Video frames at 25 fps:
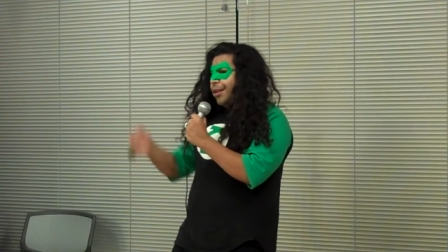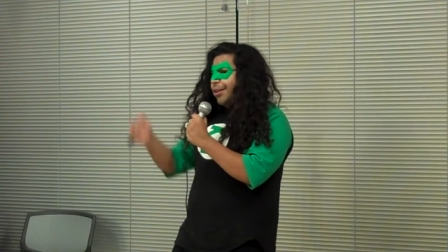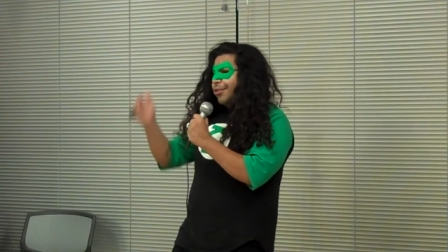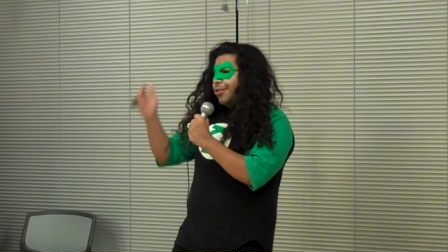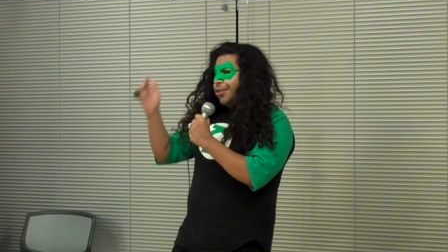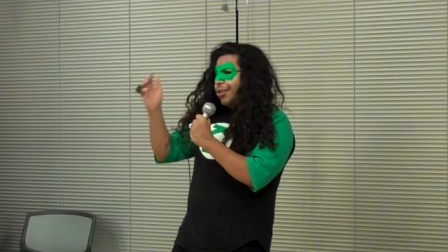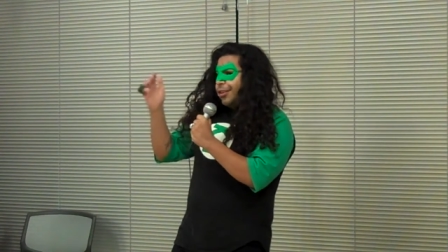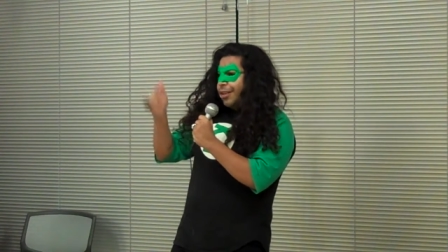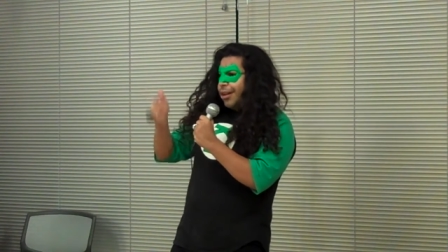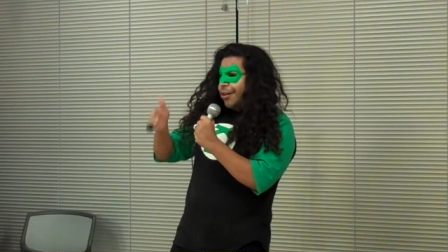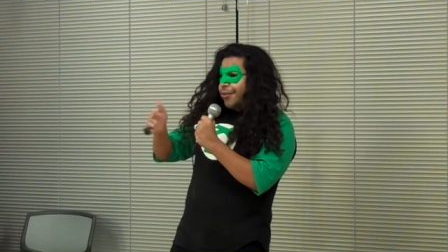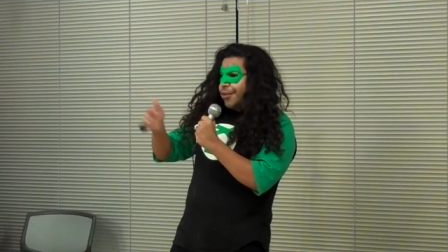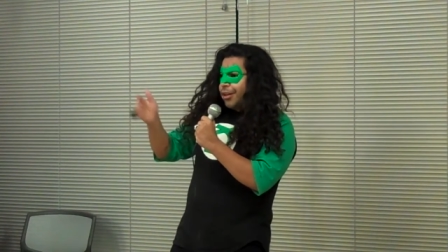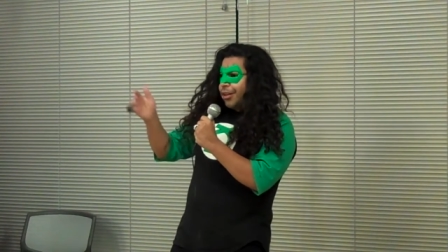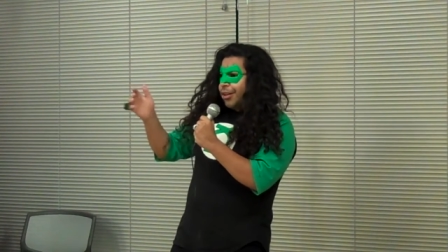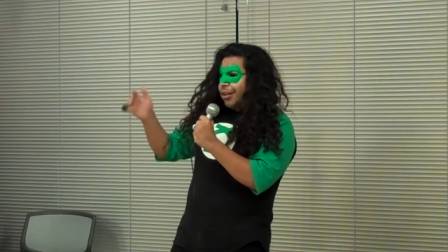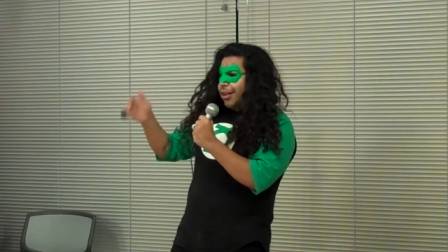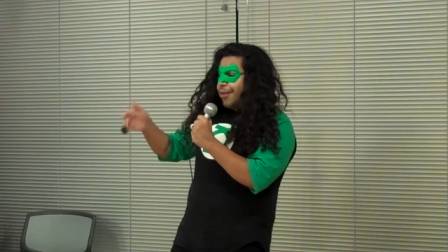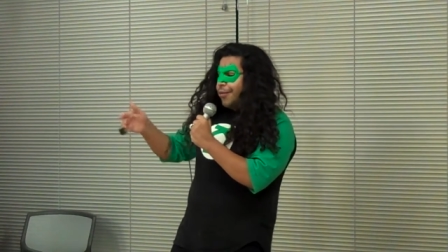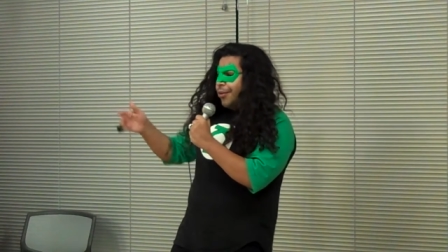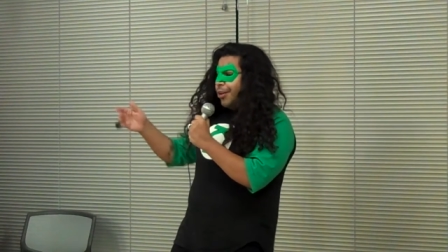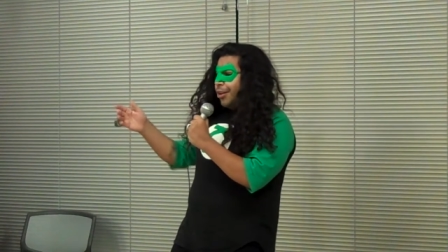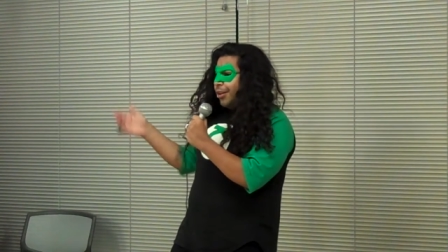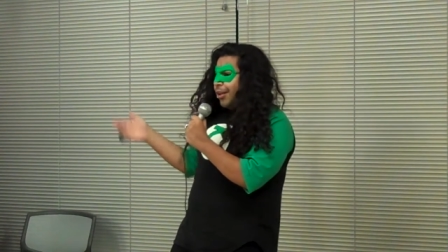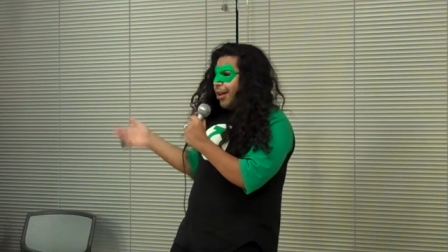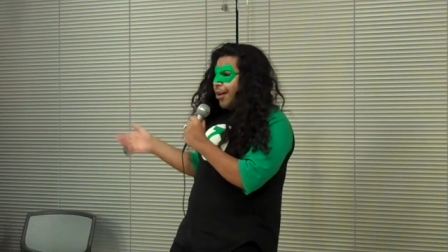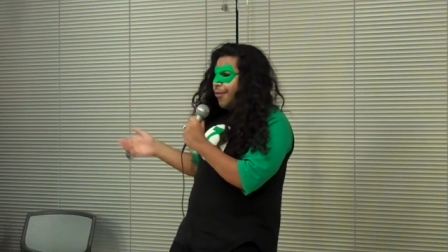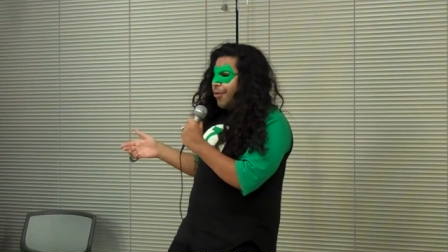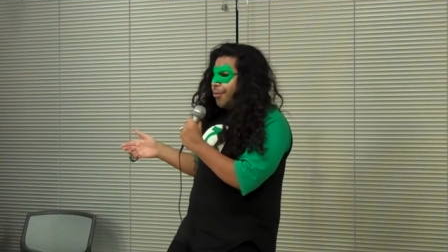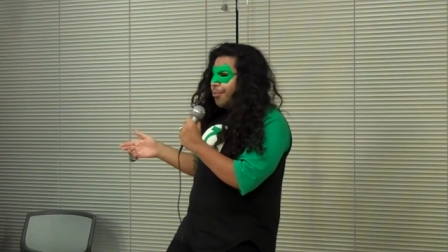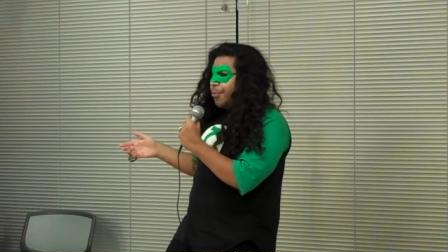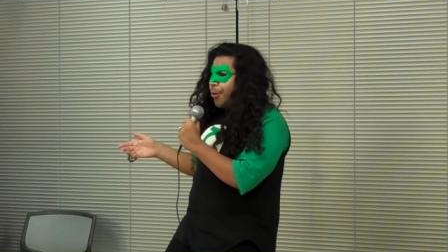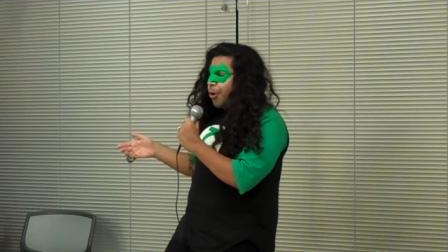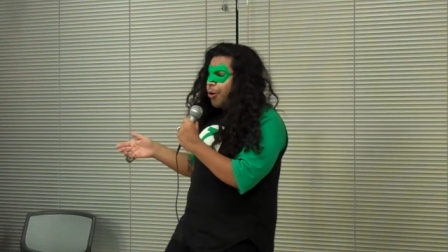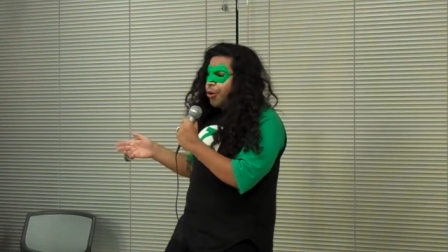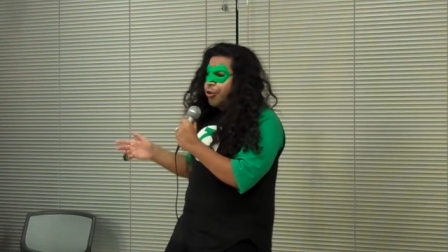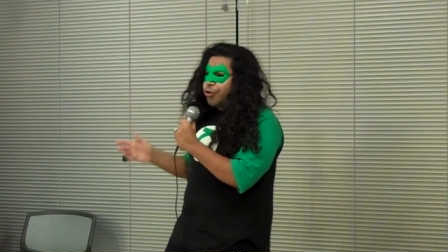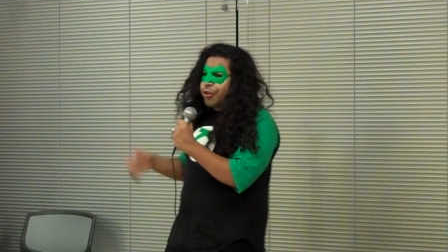it's the
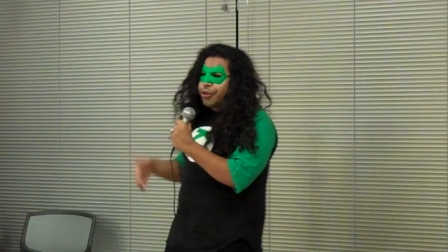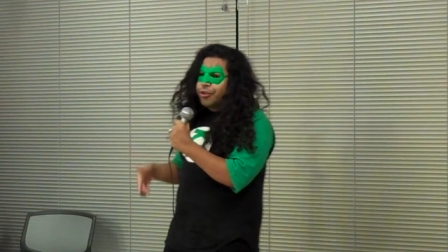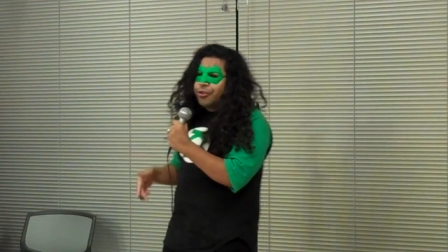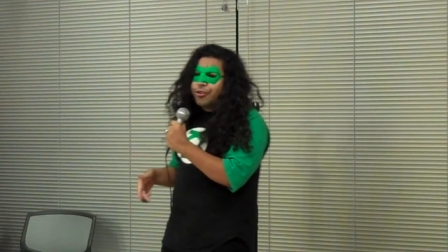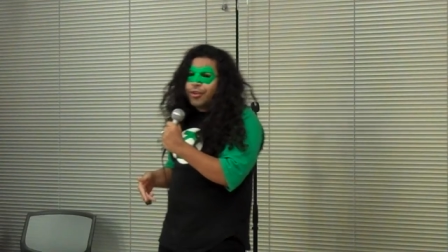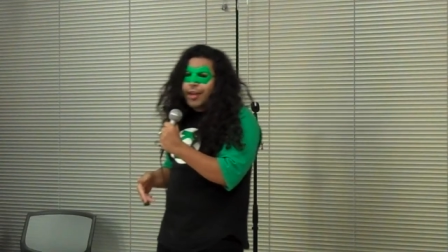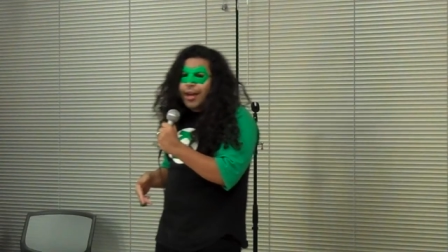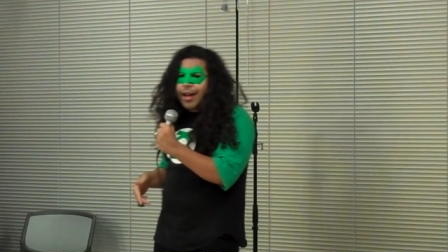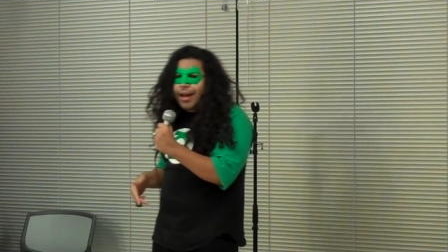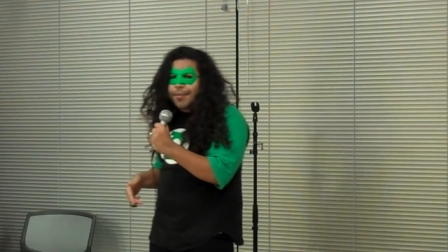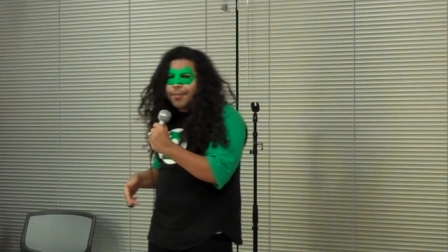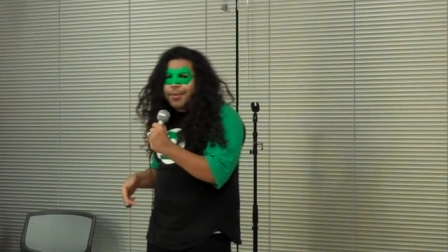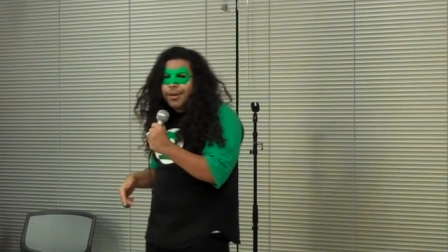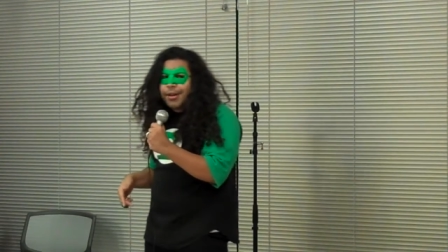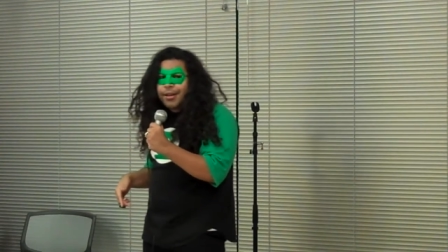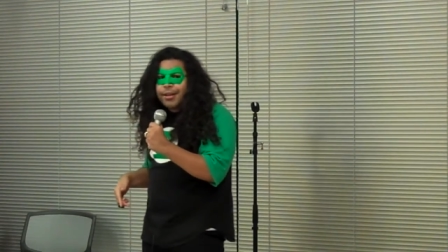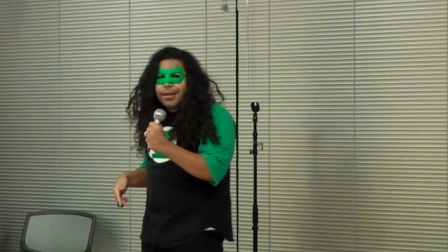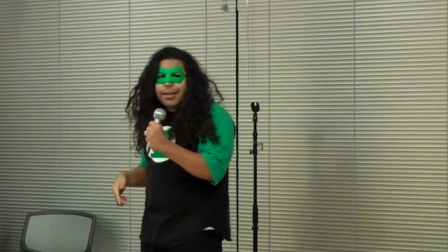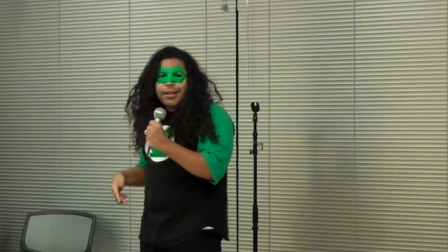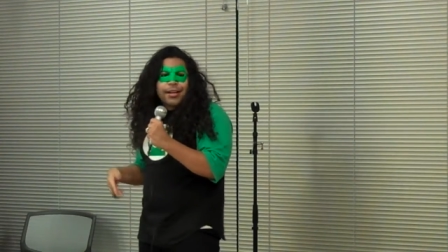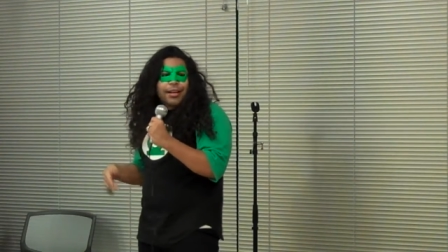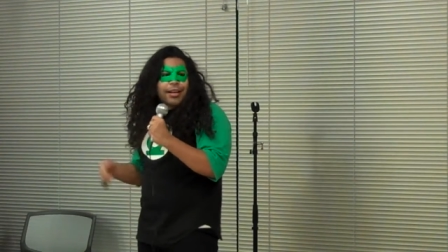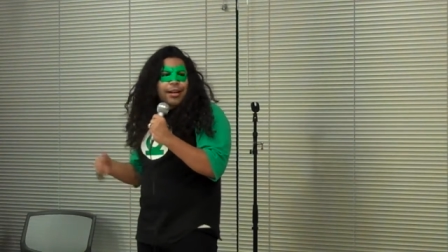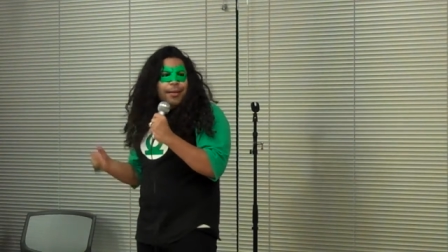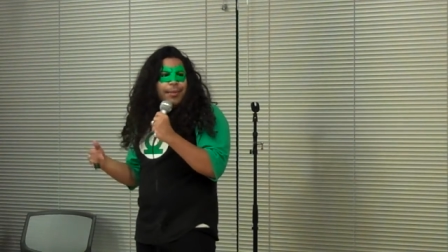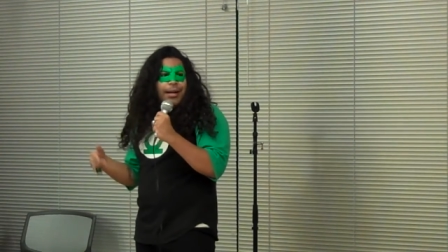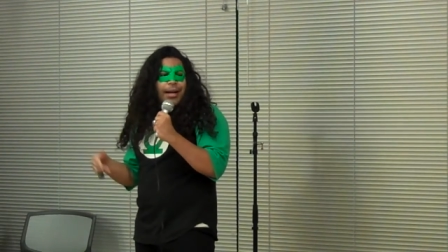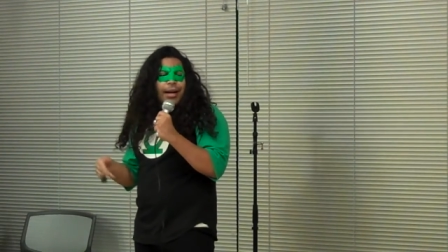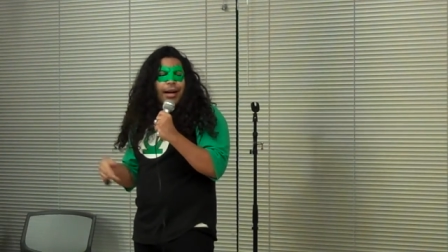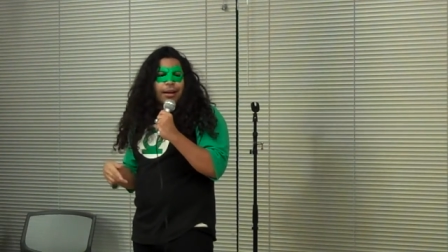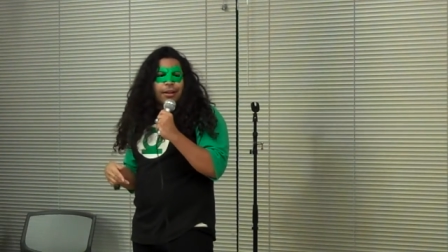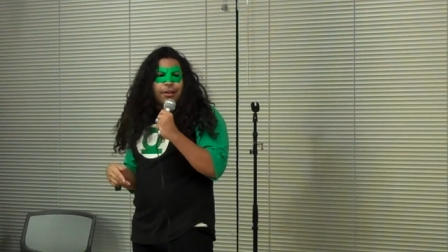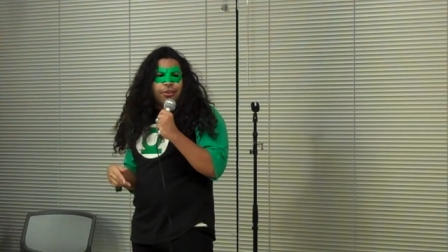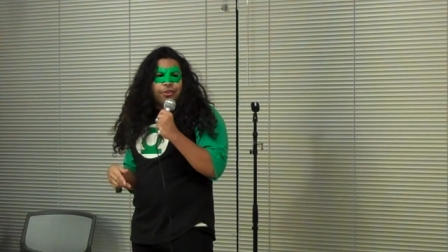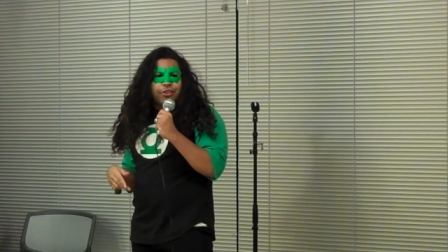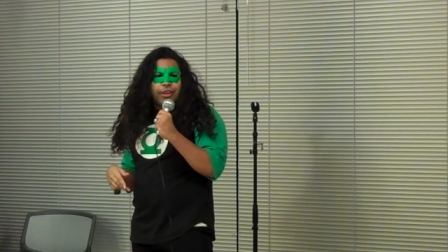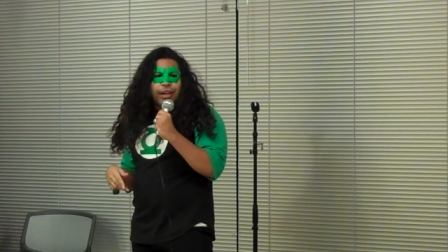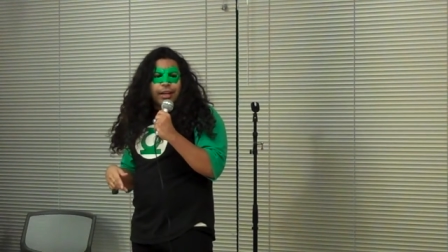11-11-11 Poetry Slam. Coming
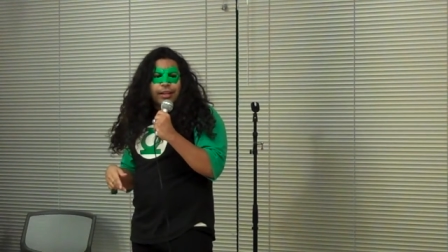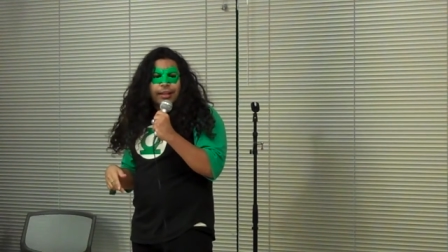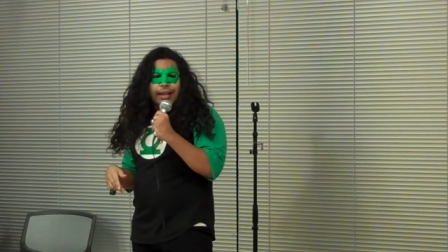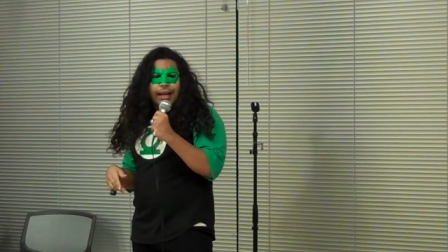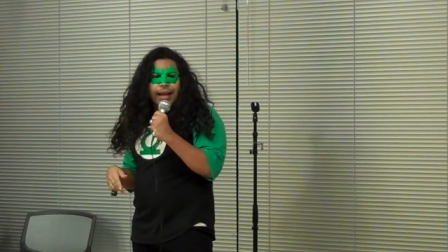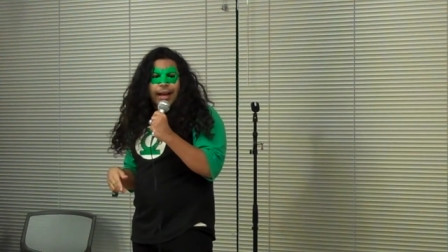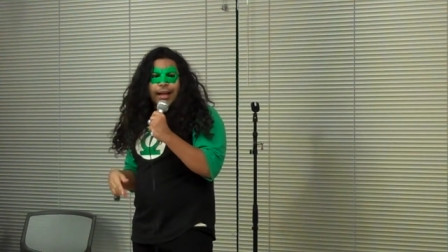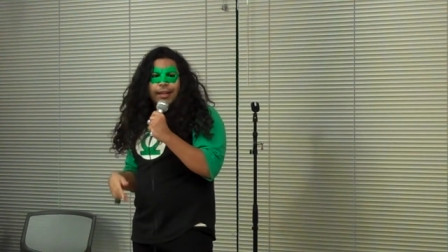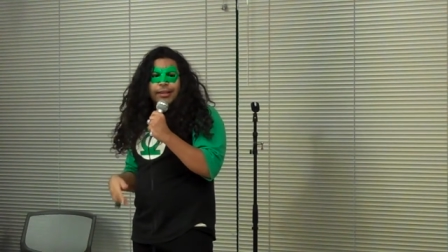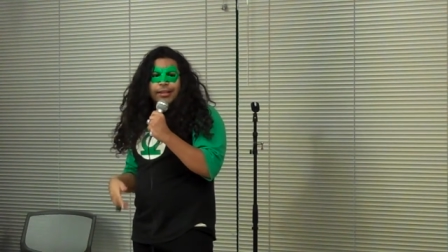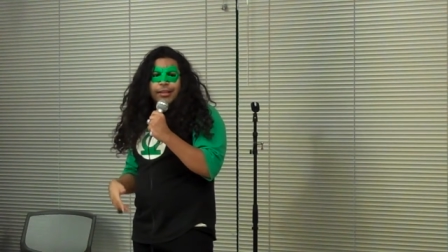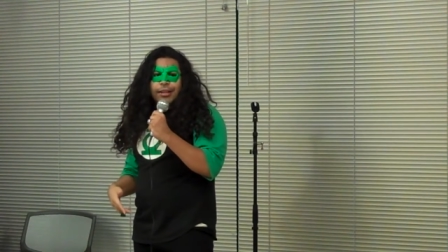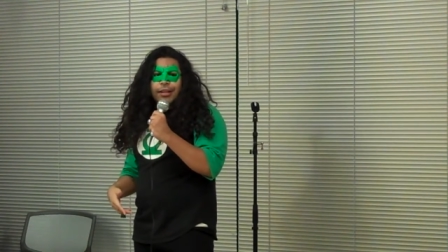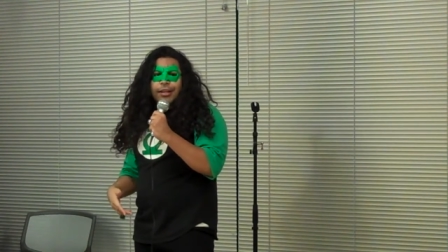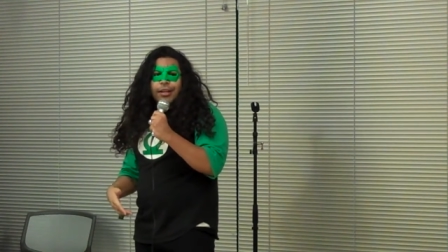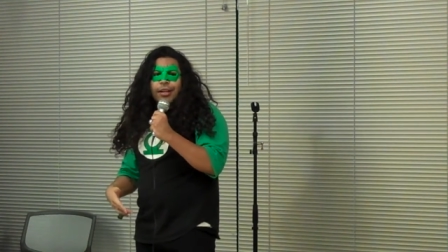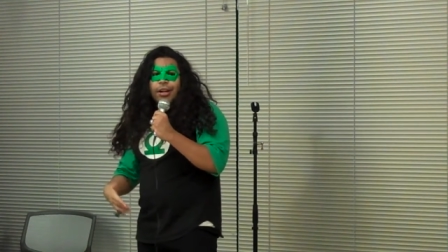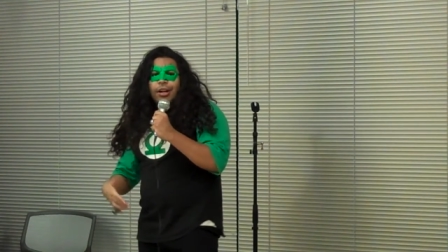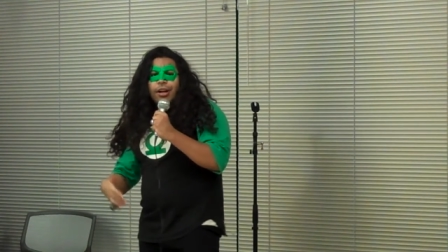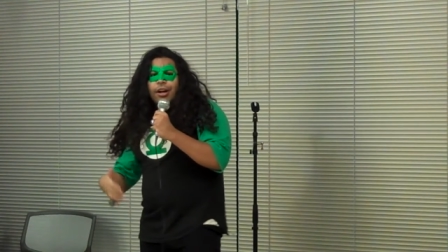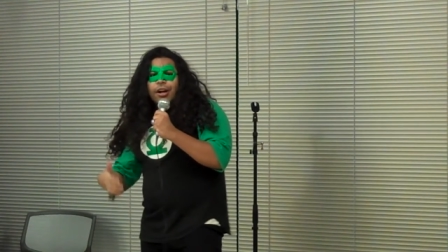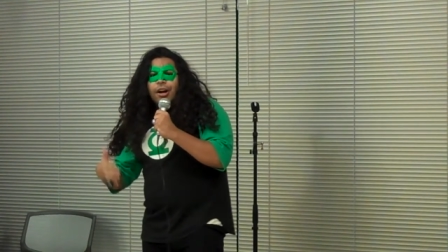out and check that.